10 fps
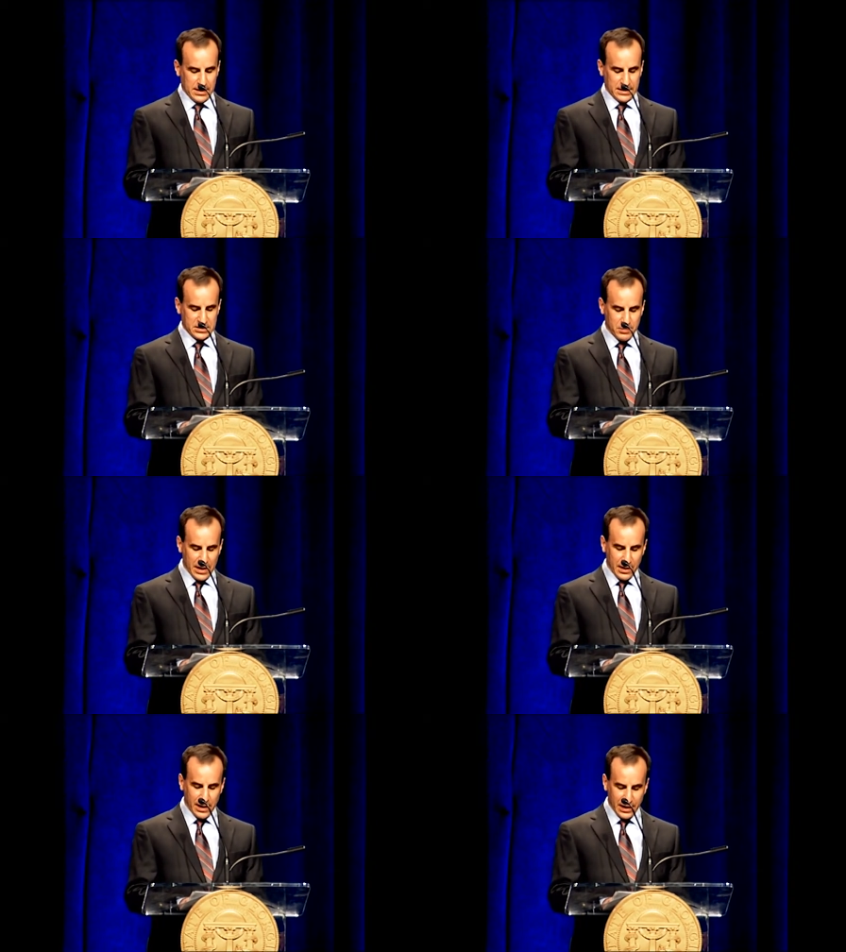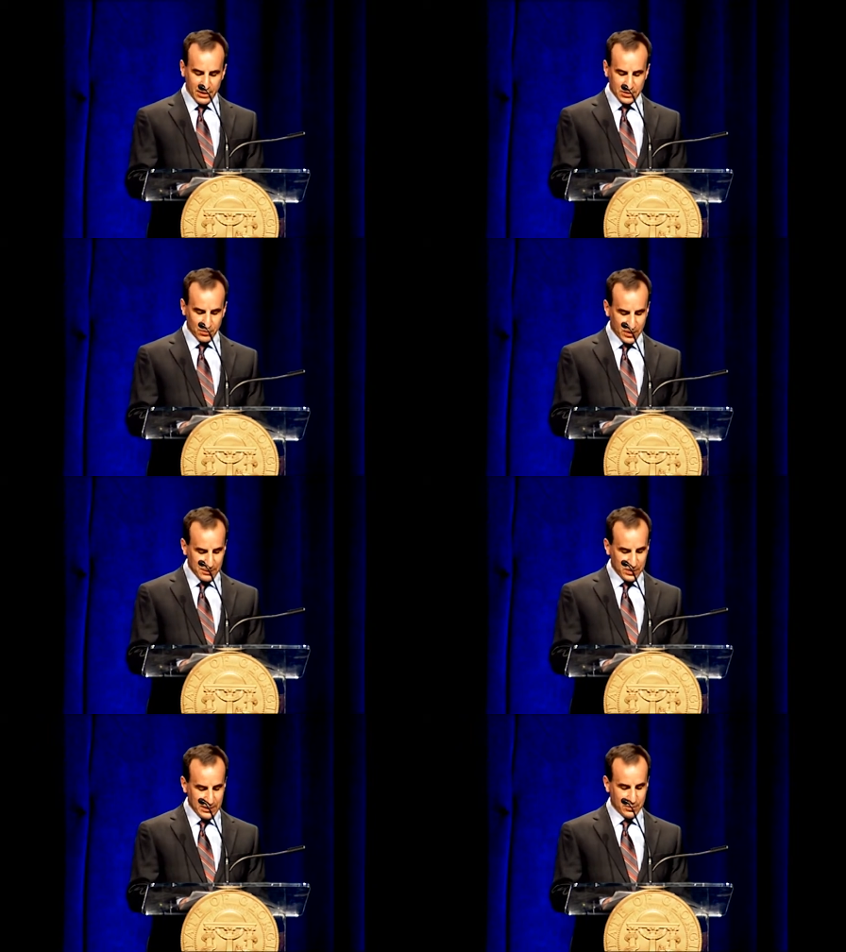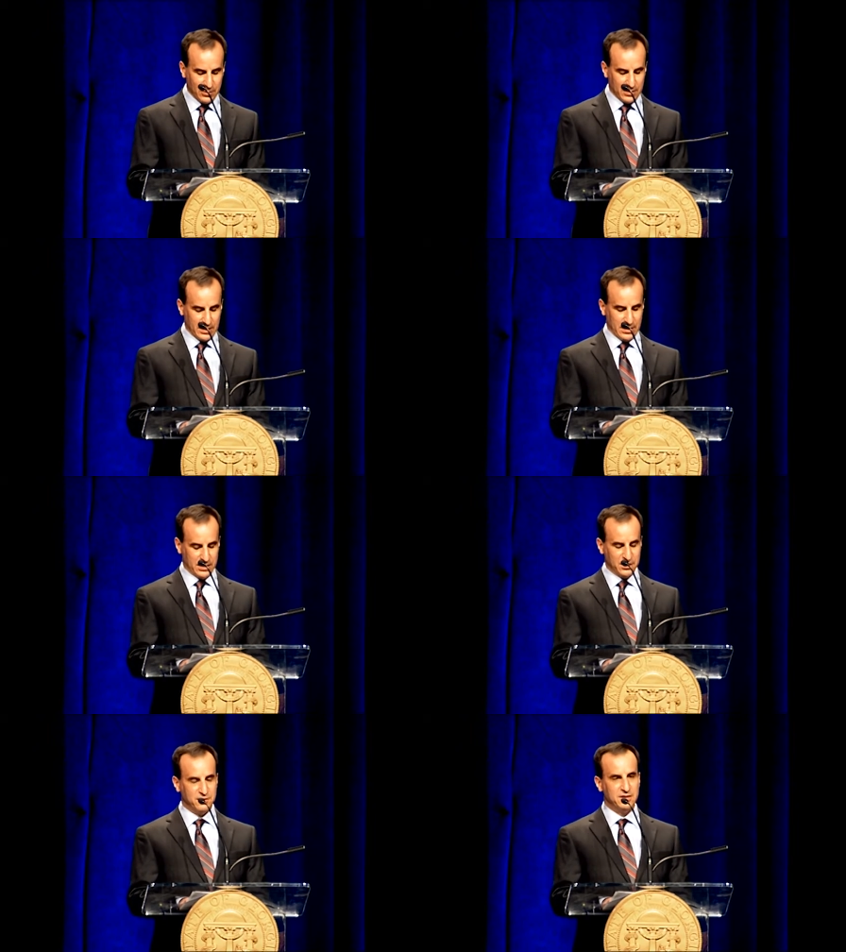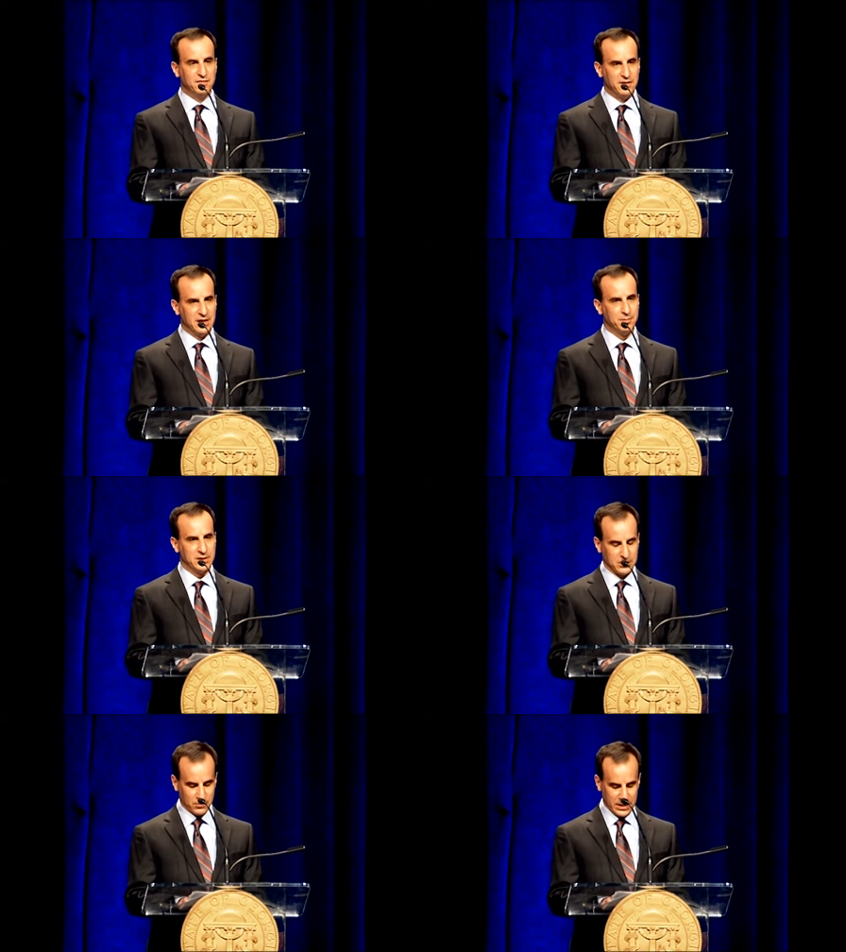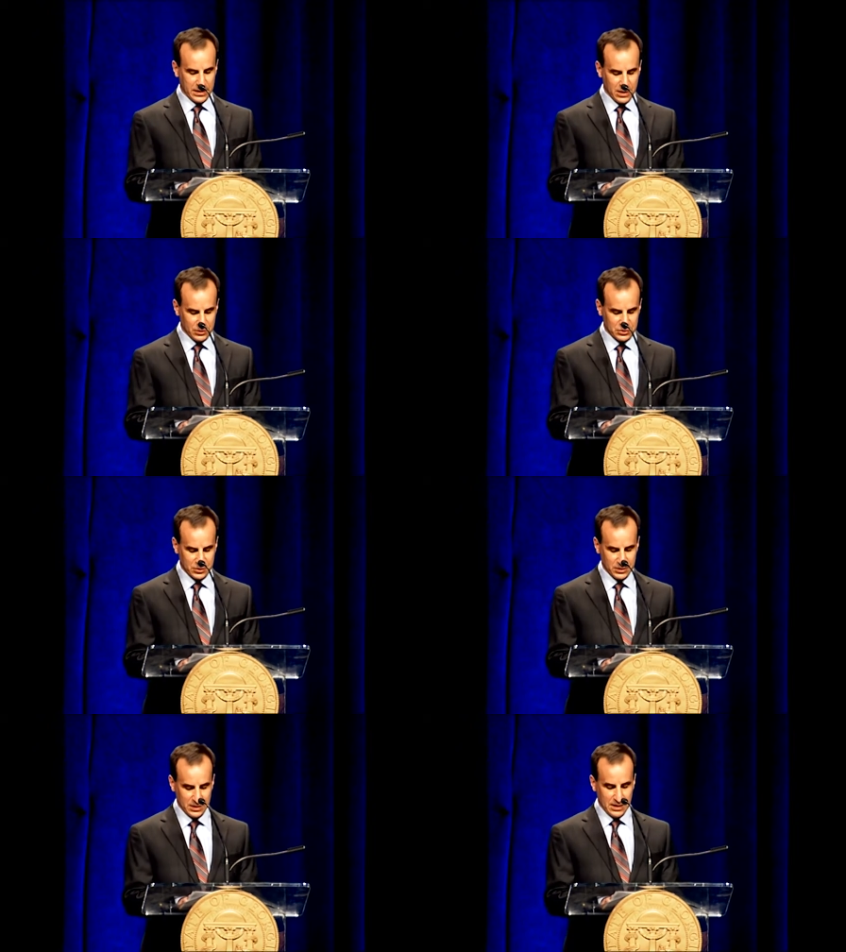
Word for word: It's about hiring the right people and developing the right culture.